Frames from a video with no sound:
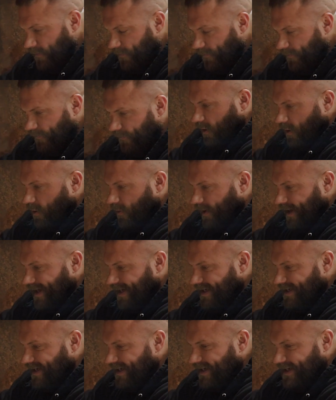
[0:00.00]
I've got quite
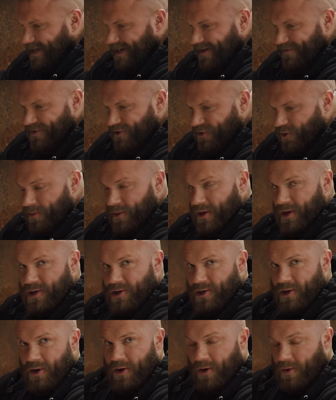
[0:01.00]
a sensitive stomach,
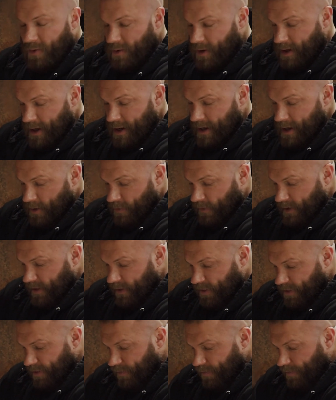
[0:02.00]
so
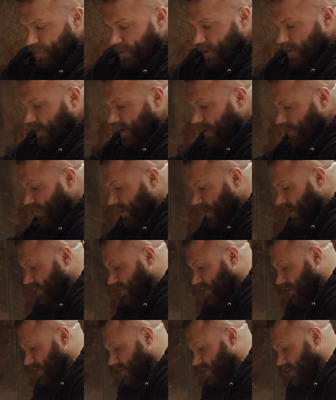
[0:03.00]
with protein
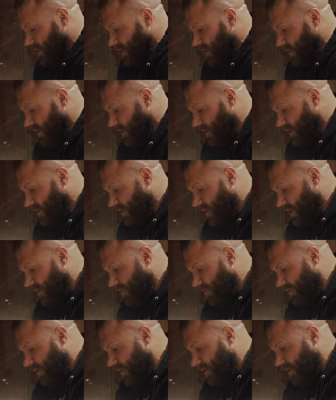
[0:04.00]
powders, there's only
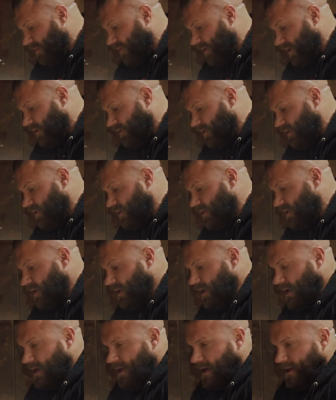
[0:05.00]
certain protein powders
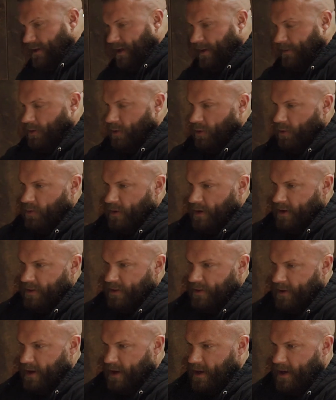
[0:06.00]
that I'm good
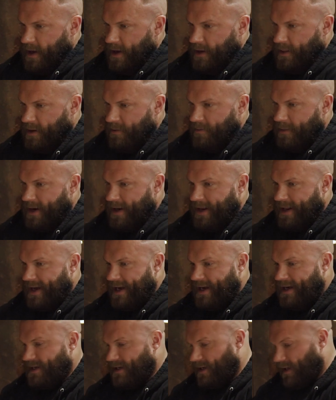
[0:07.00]
with, and they're mainly
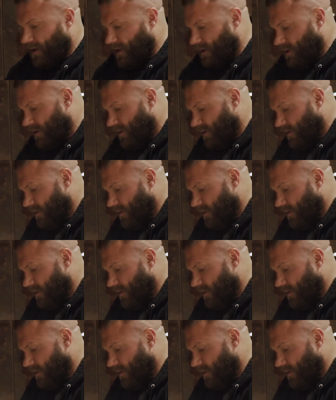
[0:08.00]
isolates.